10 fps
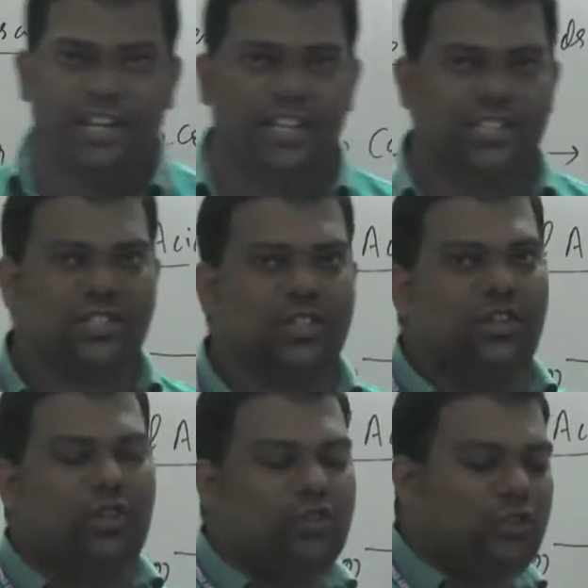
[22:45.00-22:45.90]
is,
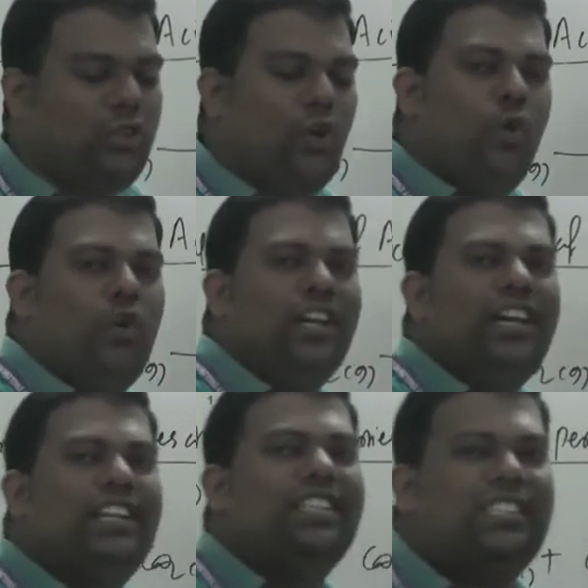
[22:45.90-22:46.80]

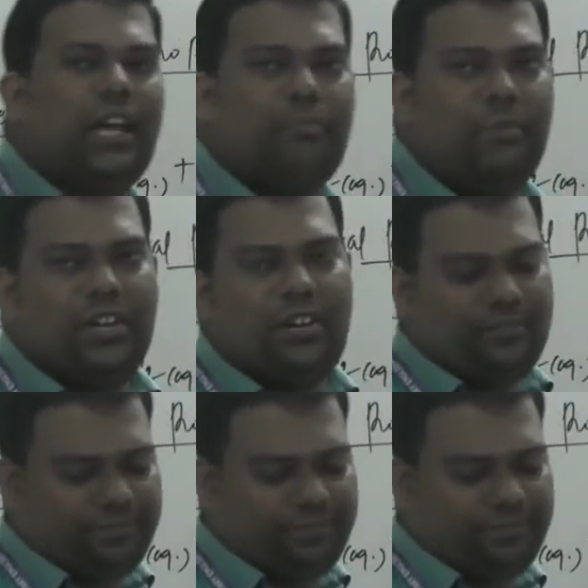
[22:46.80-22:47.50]
slowly disappear,